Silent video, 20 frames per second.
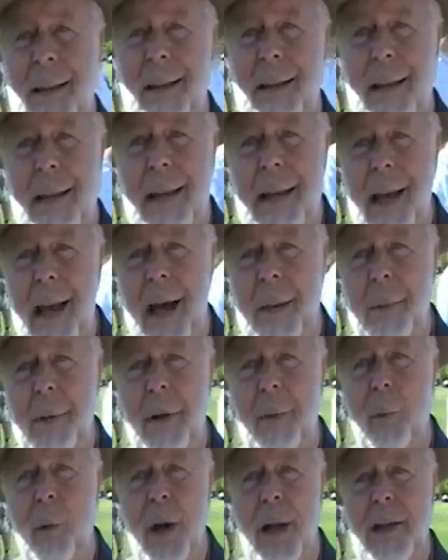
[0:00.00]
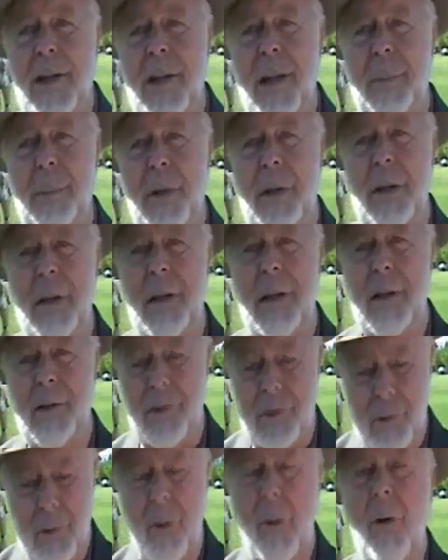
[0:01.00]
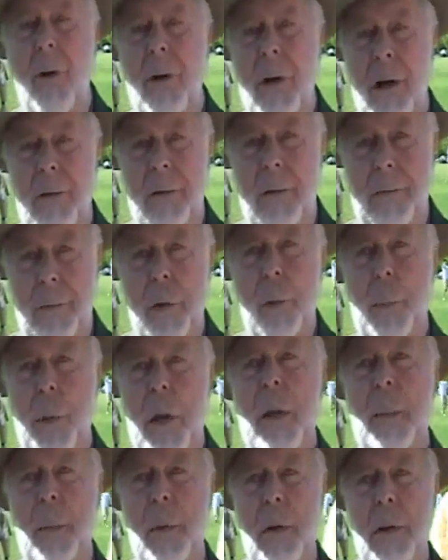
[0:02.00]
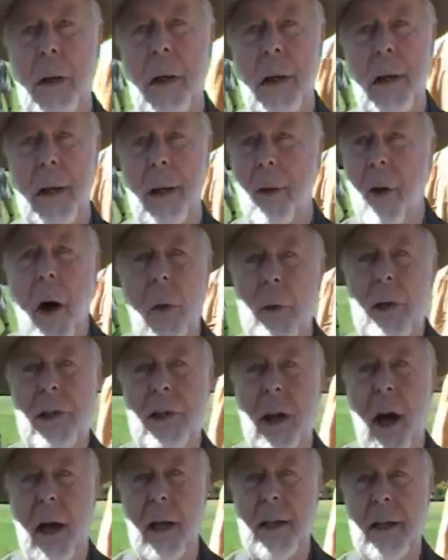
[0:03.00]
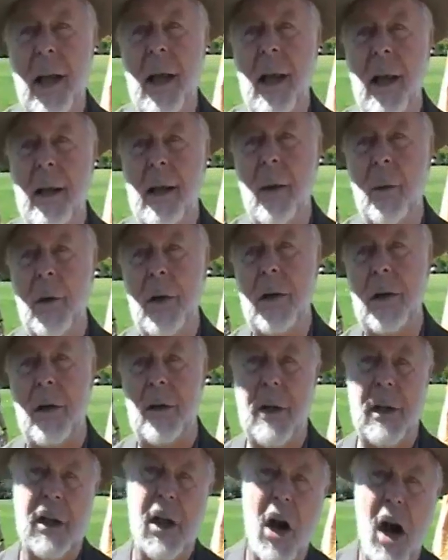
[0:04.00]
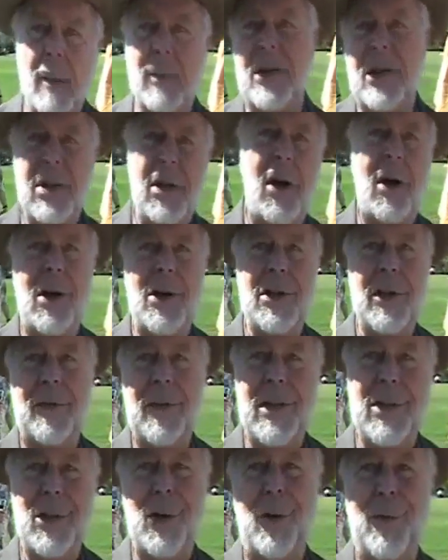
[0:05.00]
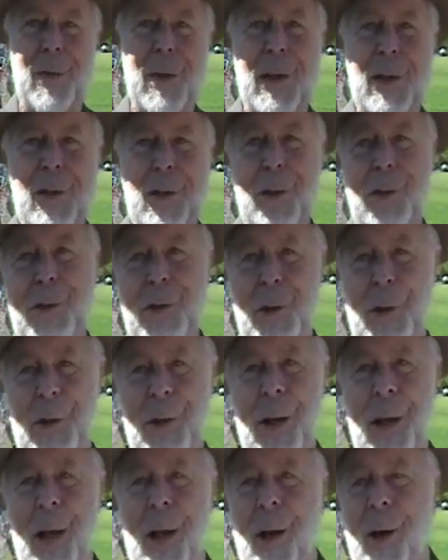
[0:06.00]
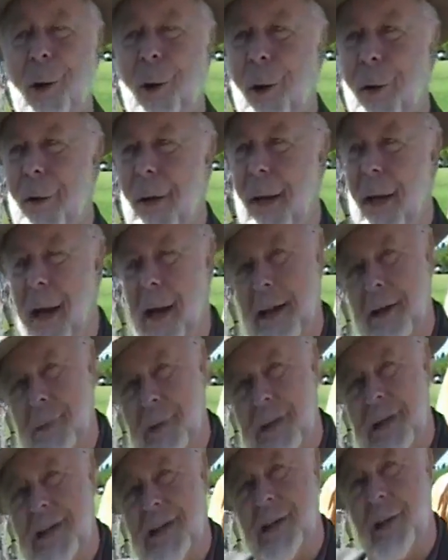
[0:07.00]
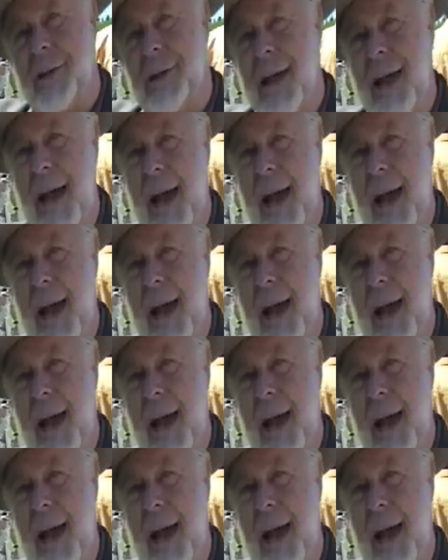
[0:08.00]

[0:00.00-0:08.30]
the capital winds up in the control of a few people. It always does. Now, whether they're the commissars of the Soviet Union or the guys with the silk